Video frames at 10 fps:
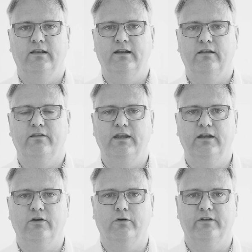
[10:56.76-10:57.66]
little
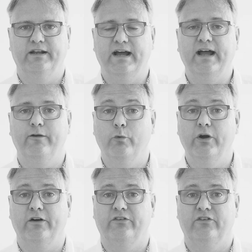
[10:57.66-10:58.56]
thing called an eye
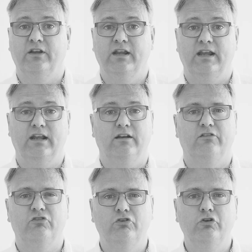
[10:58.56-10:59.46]
works it is
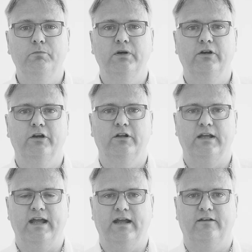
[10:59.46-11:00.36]
super good
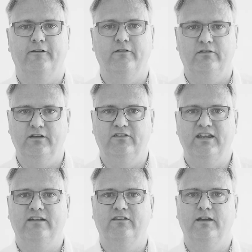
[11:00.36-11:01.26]
at
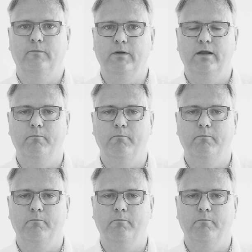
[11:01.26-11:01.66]
detecting